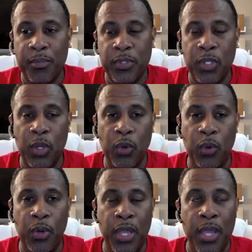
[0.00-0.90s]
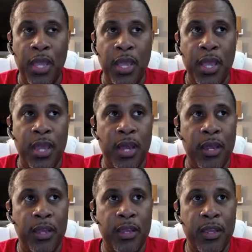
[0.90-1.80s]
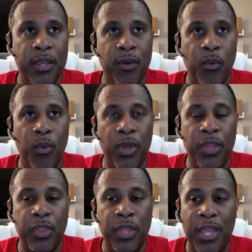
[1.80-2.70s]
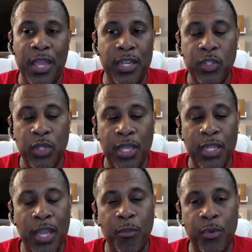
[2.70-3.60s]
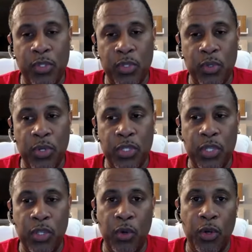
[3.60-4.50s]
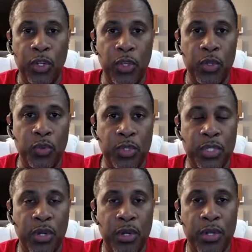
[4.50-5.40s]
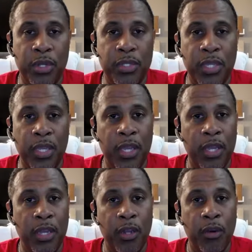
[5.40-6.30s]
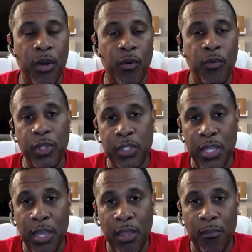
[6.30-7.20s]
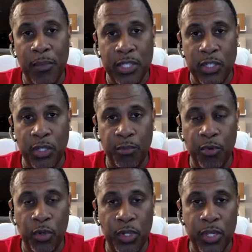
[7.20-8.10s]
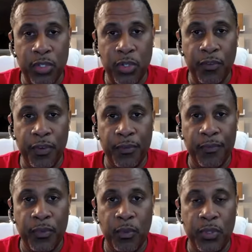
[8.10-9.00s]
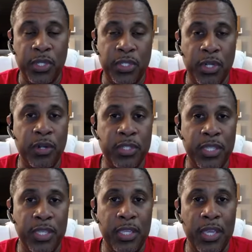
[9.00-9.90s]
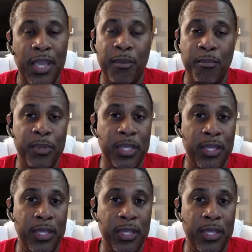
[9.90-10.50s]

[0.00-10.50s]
So with any output source, you're going to use what's called a real-time messaging protocol server, which is RTMP.